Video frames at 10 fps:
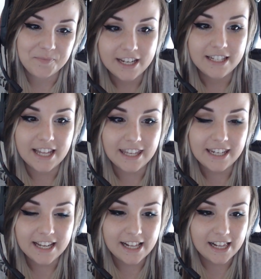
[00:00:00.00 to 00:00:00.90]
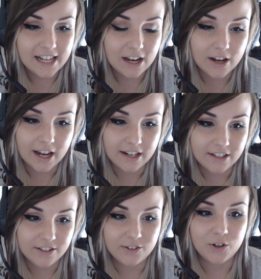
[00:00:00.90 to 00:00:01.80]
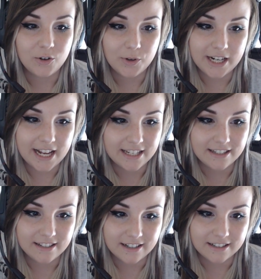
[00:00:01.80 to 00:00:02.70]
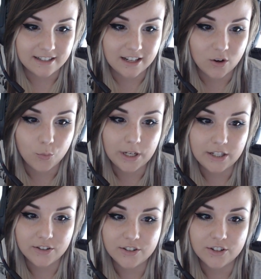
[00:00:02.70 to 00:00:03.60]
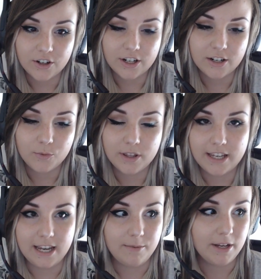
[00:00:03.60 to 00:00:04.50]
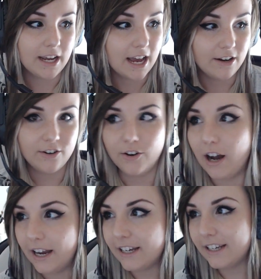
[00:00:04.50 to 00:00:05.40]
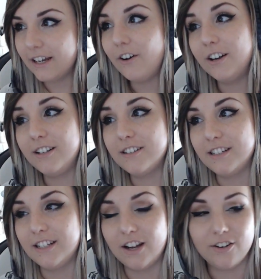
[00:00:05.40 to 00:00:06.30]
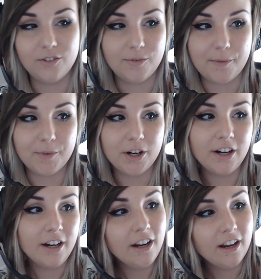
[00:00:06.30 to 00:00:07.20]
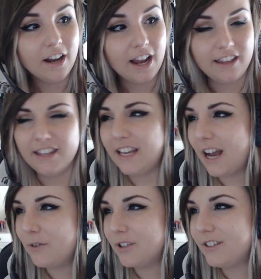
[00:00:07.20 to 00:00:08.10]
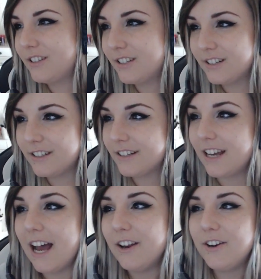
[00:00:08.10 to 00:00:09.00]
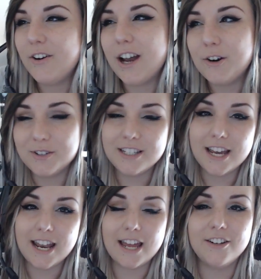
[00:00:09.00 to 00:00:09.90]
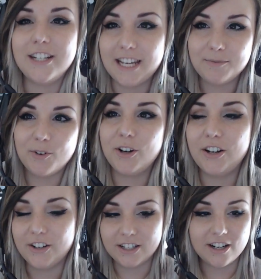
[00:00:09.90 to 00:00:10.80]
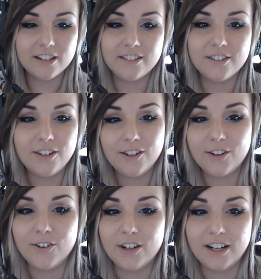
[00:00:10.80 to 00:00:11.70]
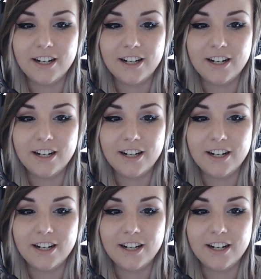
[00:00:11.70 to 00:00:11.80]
Daniel underscore what else is asking when you started with gaming. I don't know. I can honestly not remember. I think I don't know. I always had either a Game Boy or a console or